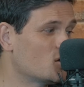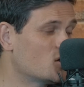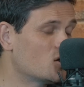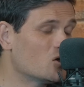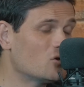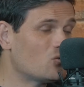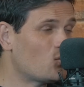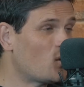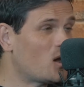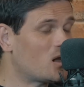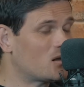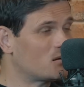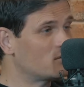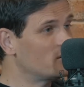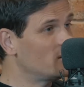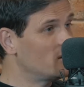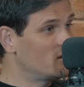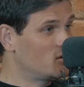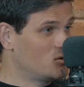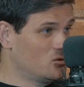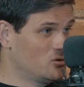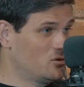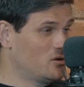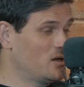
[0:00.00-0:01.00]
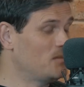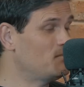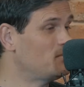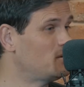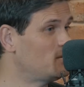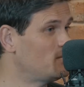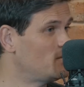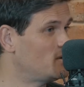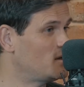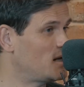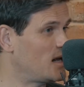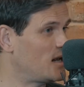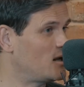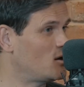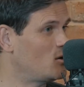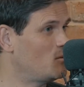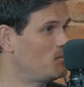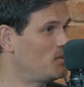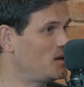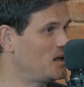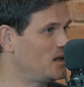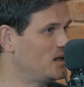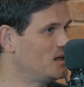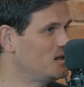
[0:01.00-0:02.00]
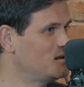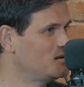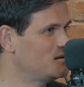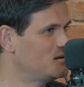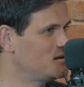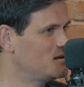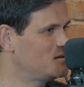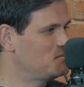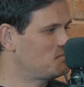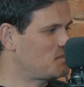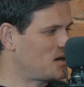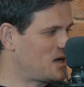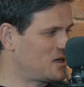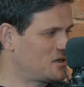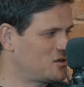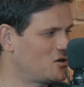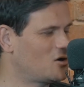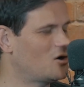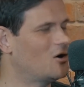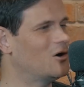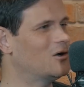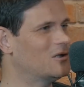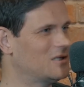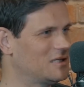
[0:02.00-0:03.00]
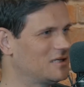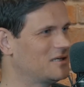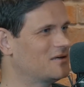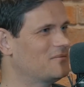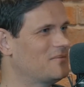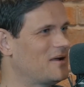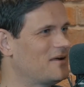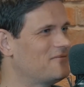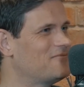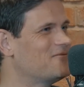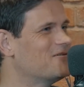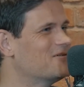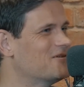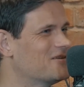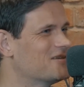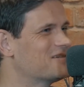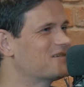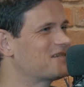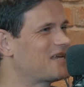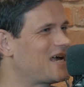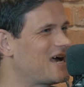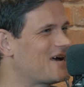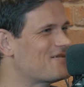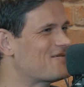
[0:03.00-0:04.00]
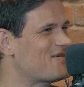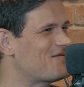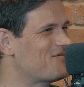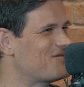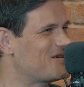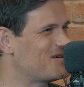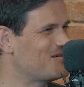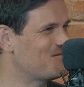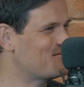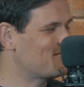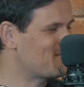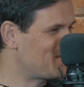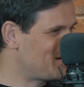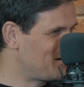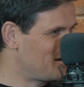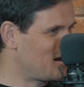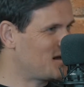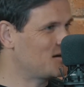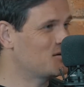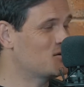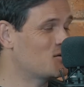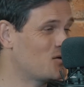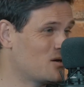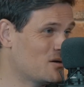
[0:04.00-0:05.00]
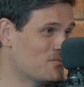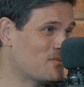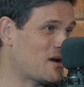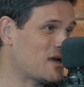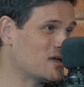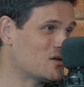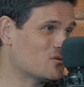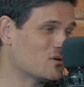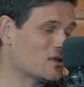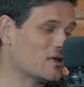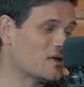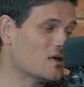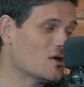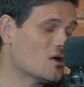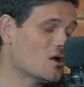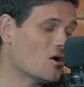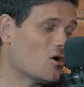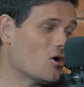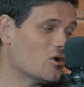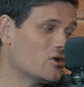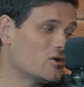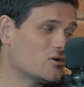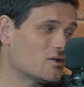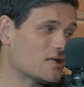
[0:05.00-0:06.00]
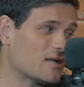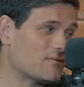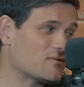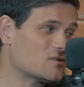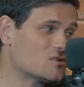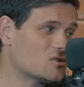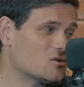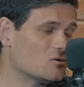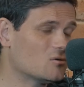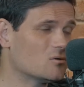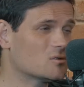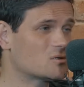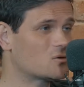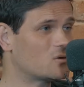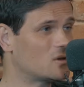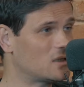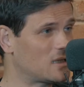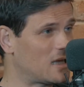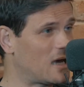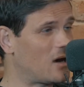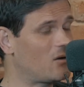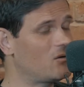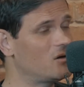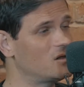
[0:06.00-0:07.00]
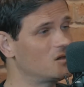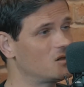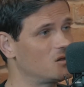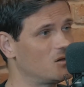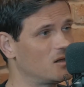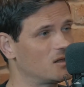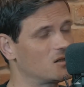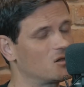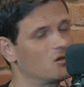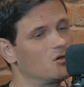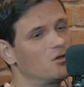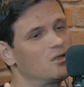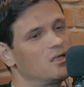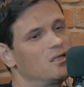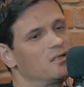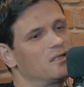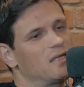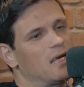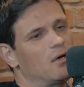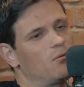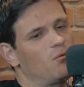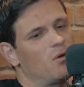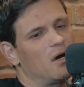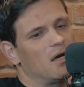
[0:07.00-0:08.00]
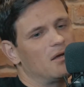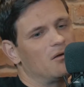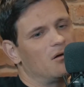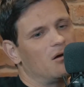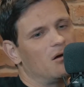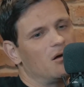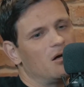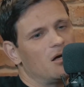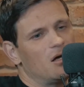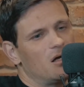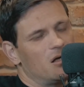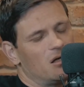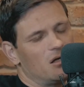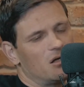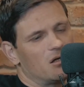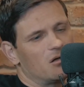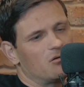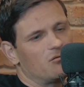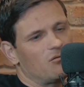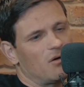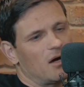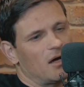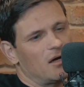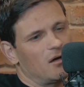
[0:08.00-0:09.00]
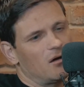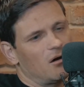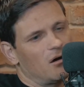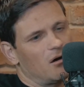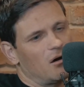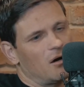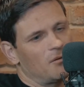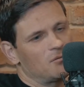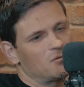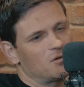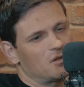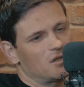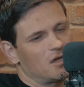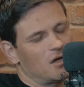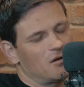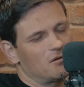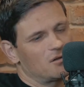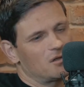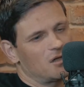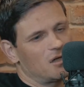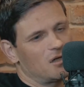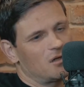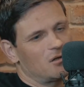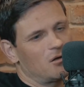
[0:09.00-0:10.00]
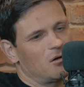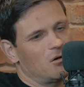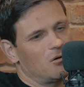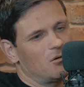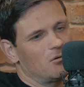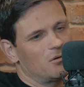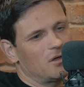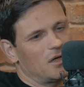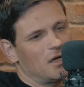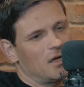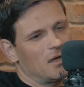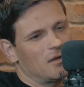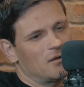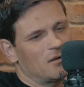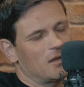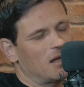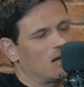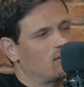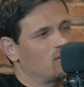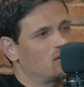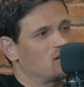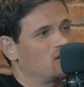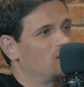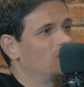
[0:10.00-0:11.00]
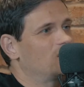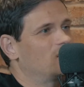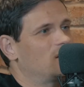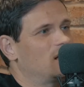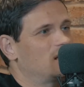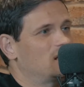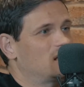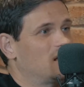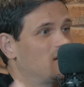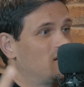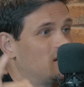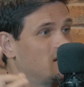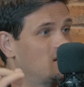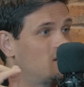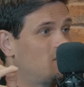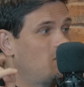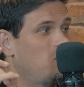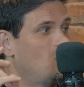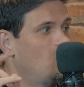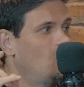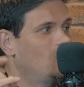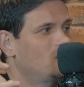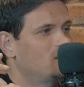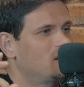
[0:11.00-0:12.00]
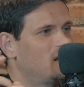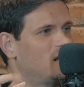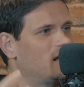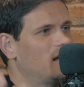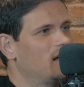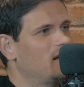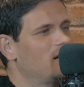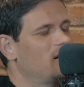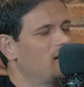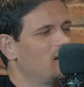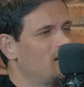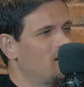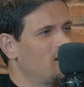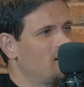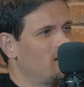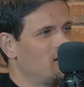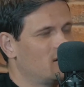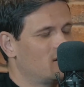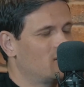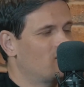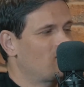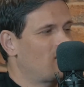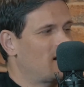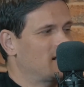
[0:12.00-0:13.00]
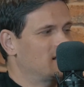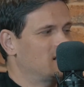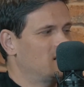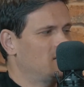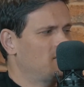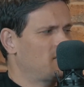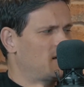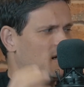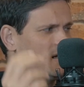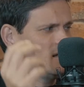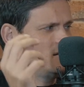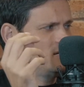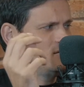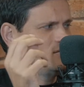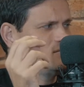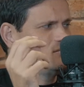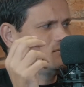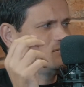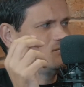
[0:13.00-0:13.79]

you could implement AOP by calling a method at the start of every and doing it manually, or you could have a tool to allow you to do that. So just in the same way that you can write object-oriented code in a language that doesn't necessarily support it, you can write it by